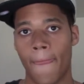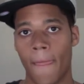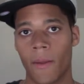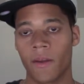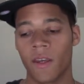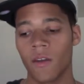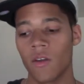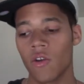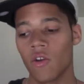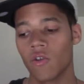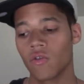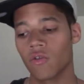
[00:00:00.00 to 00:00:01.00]
Okay,
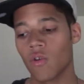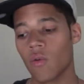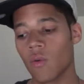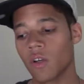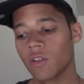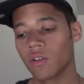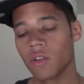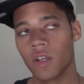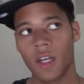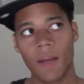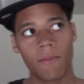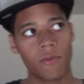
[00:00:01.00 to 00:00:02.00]
so when it's
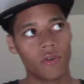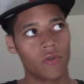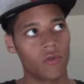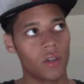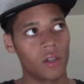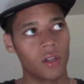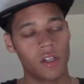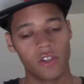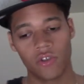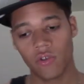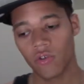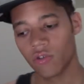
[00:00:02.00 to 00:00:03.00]
looking at Mercury, it
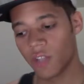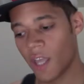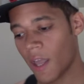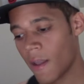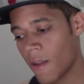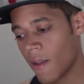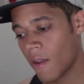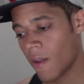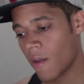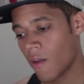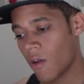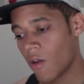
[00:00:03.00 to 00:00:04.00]
shows that
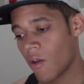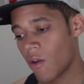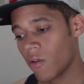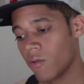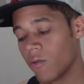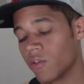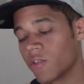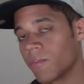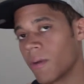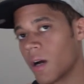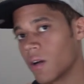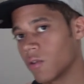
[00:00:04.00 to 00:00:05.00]
your
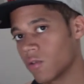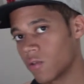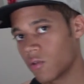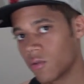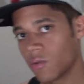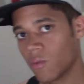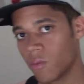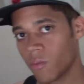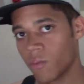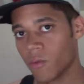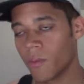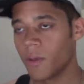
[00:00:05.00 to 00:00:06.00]
spouse
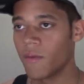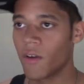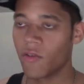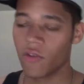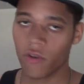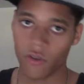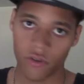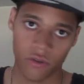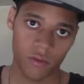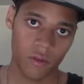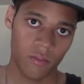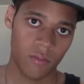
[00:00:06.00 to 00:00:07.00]
will be very
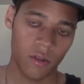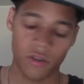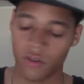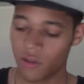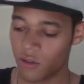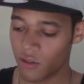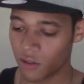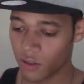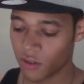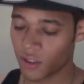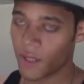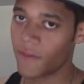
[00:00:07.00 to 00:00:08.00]
nurturing, because it's in
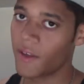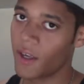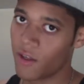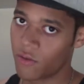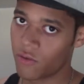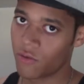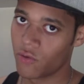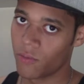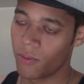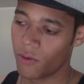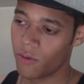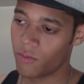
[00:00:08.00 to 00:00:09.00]
the sign of Cancer.
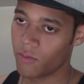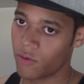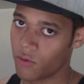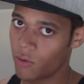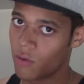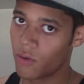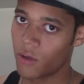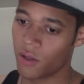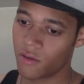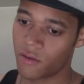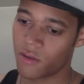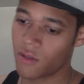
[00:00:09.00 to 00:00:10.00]
Jupiter is throwing
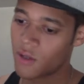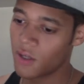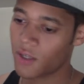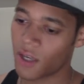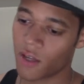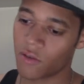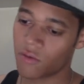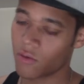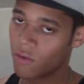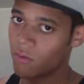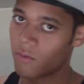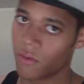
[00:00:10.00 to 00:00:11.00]
his
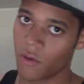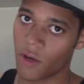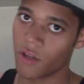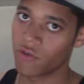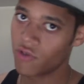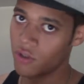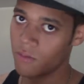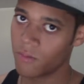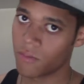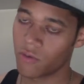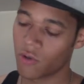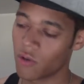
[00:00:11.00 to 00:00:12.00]
Cancer, energy,
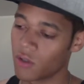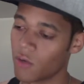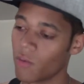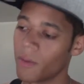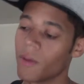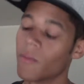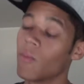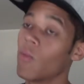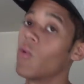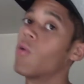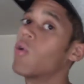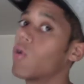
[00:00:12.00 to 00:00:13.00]
so there will be
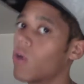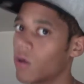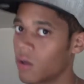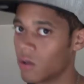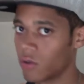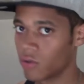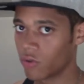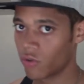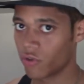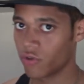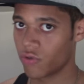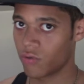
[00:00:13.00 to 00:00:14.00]
more
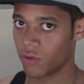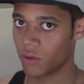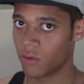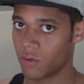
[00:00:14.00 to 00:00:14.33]
nurturing,